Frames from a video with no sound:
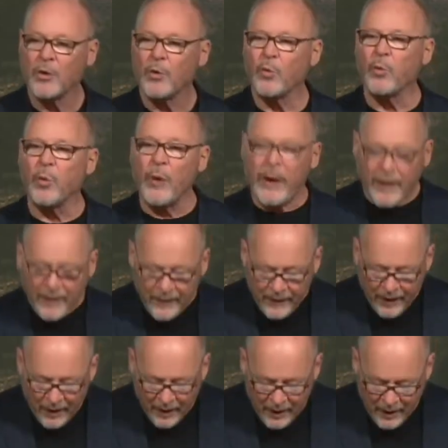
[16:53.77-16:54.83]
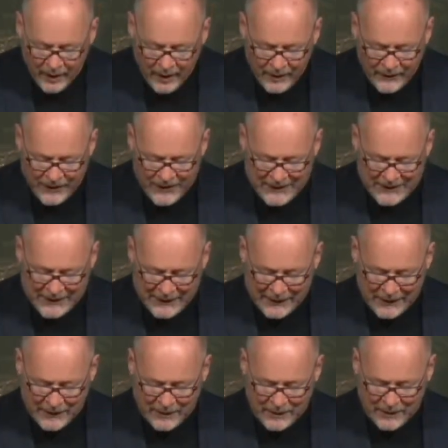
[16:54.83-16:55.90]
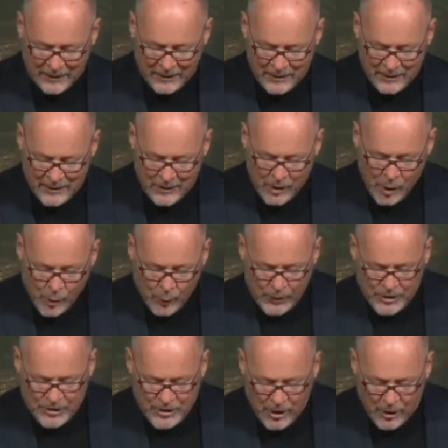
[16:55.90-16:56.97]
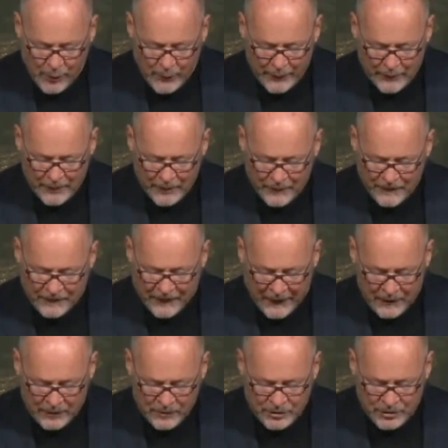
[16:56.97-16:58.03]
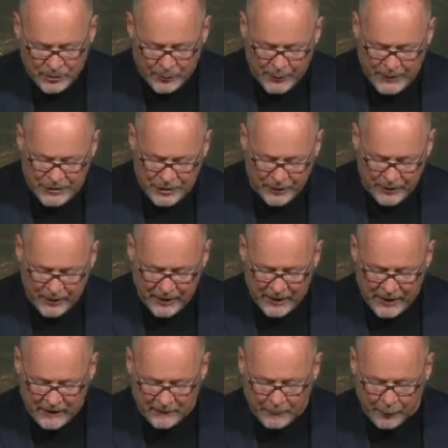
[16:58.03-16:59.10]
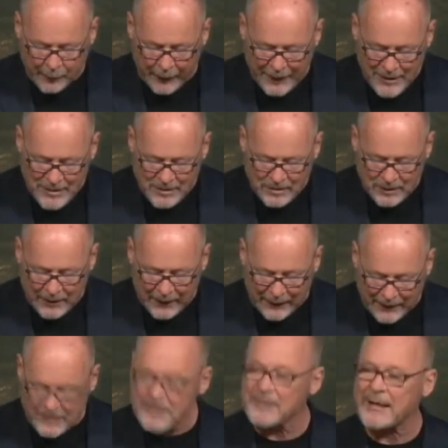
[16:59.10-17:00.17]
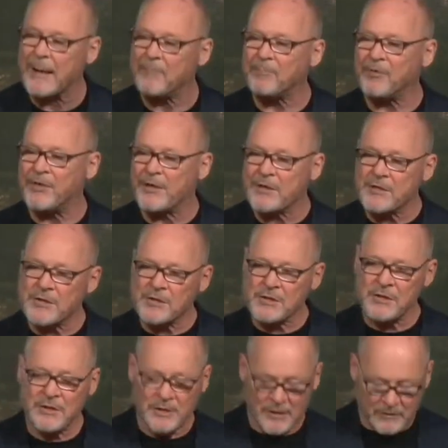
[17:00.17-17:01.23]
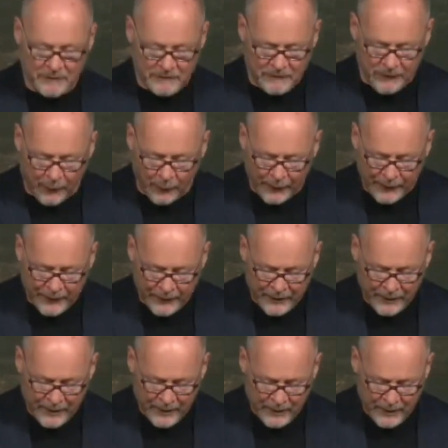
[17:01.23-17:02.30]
Where are the nine? Was no one found to return and give praise to God except this foreigner?